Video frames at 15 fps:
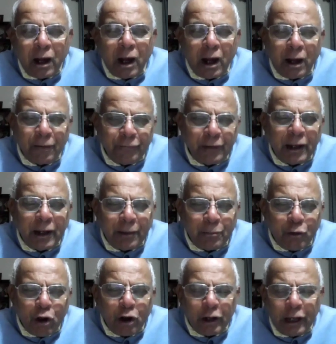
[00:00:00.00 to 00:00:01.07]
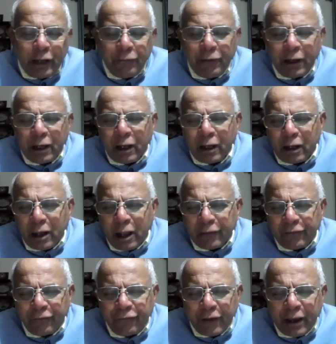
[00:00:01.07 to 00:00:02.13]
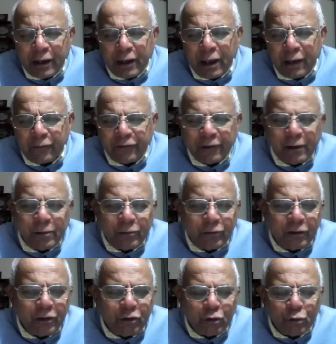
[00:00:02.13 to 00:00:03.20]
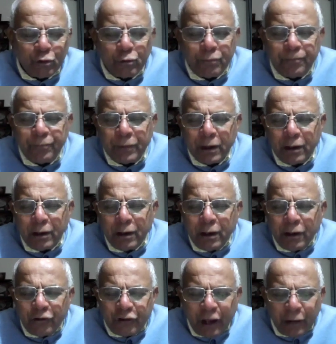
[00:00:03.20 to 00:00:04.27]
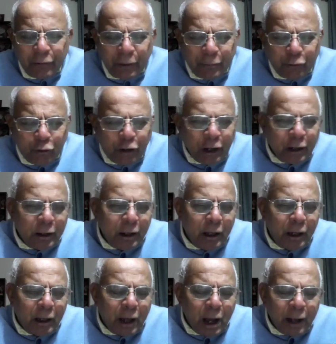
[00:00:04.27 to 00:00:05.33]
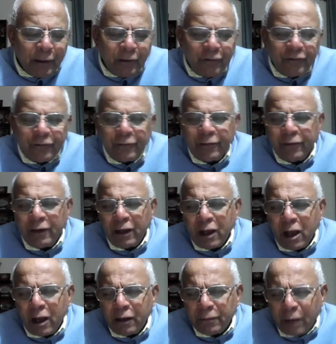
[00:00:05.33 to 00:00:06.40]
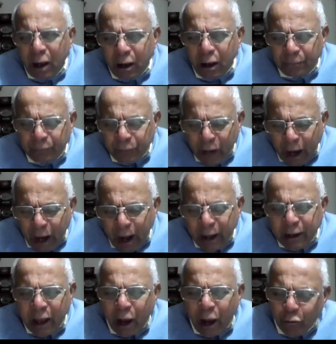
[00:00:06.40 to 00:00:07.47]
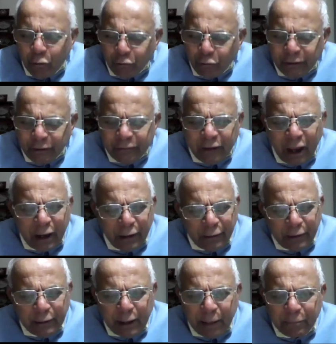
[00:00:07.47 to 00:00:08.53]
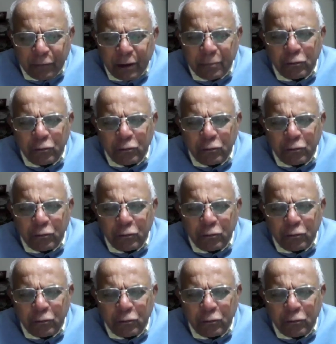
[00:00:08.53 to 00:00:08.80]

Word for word: Well, broadly, we can classify ourselves into, shall we put it, the guns, the and the howitzers. I'll club